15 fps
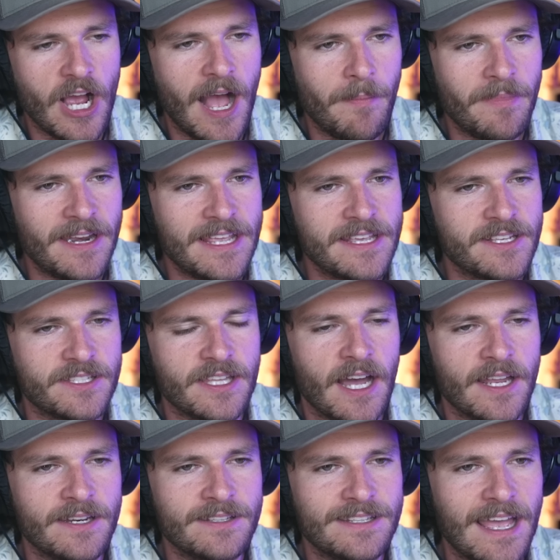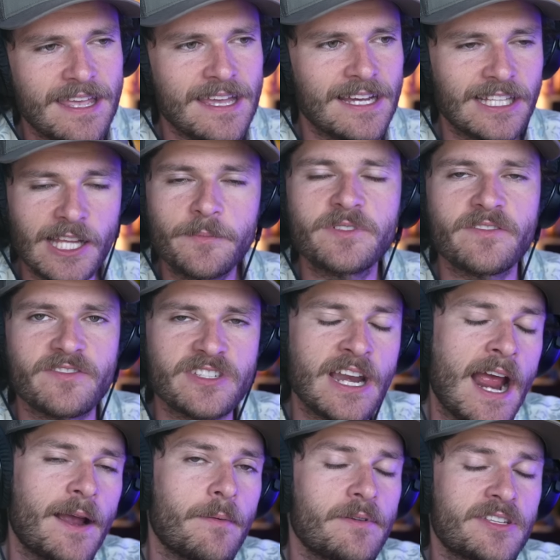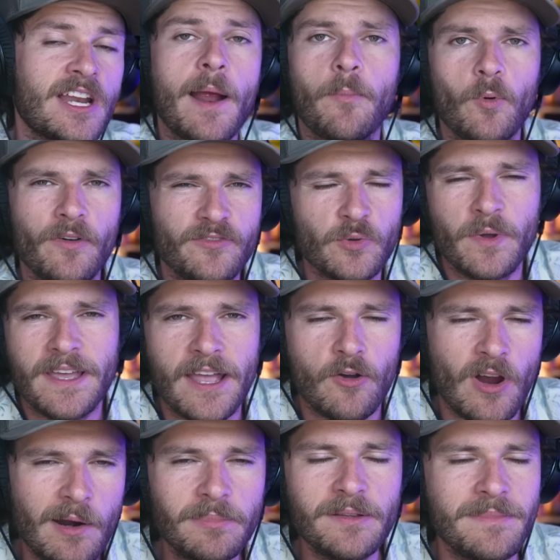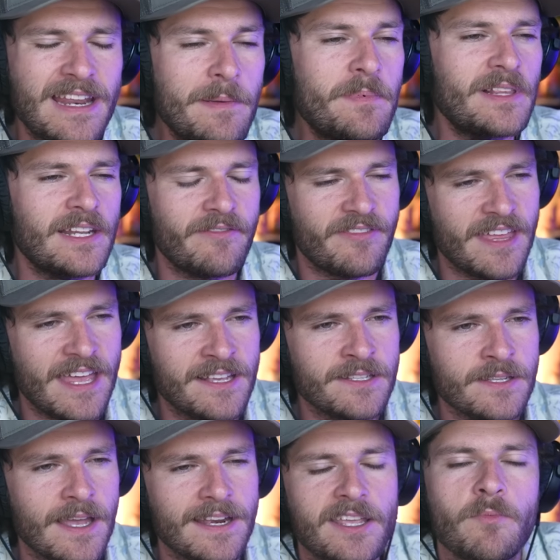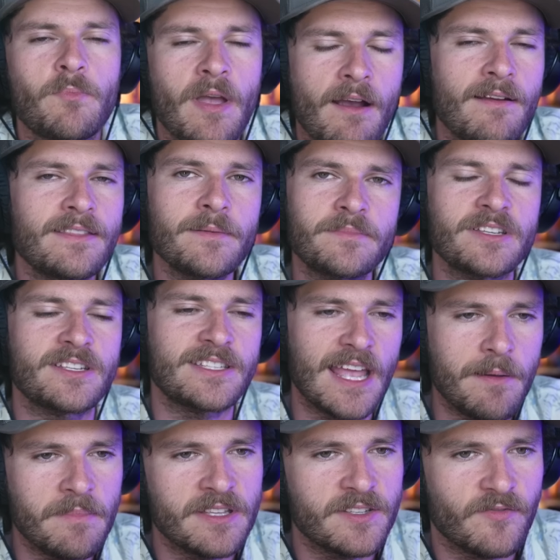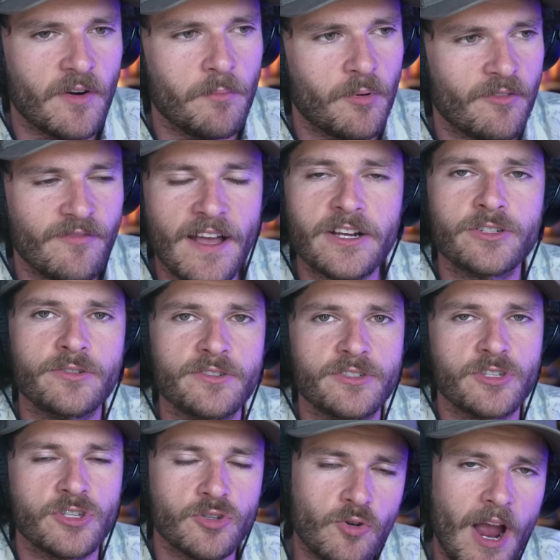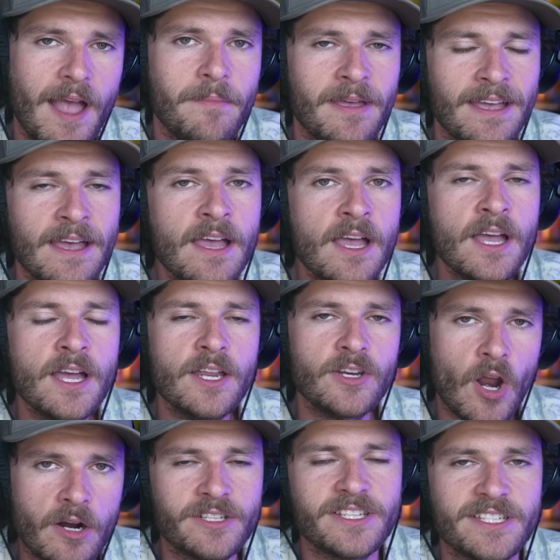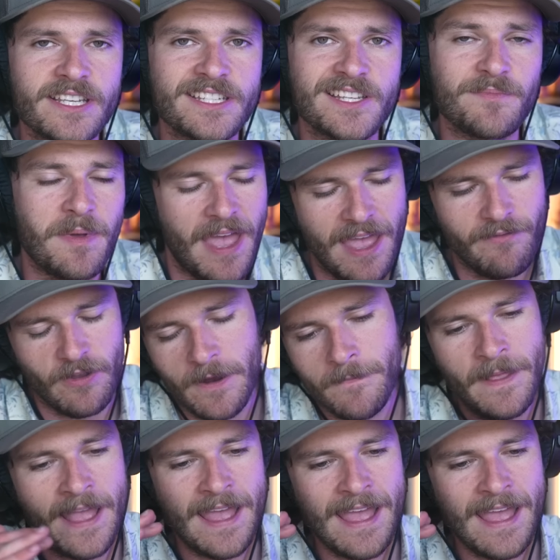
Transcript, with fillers: job that he has done taking clips of Sni Sniper Wolf doing incredibly manipulative things and comparing them to statements from professionals describing narcissistic behavior.